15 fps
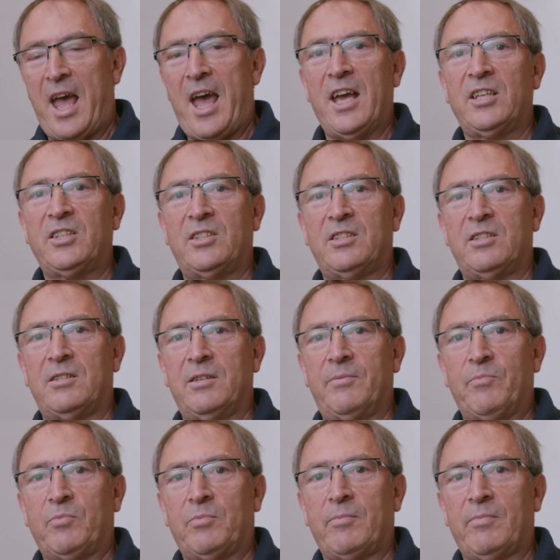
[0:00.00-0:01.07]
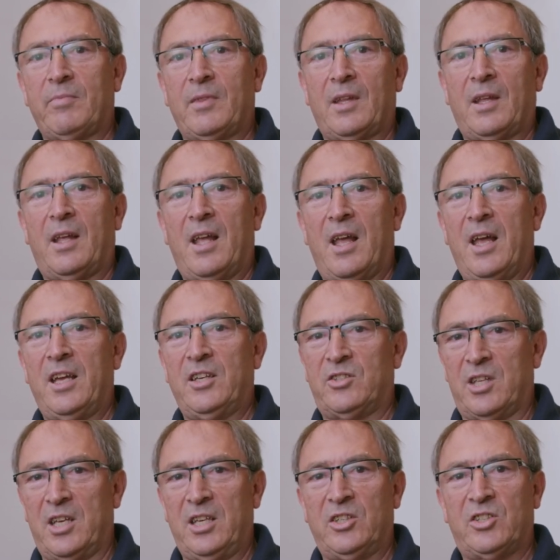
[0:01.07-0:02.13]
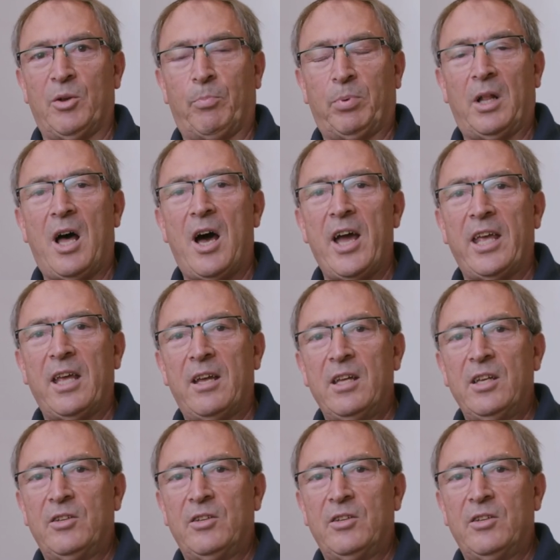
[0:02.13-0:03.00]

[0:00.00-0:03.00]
S is the supply,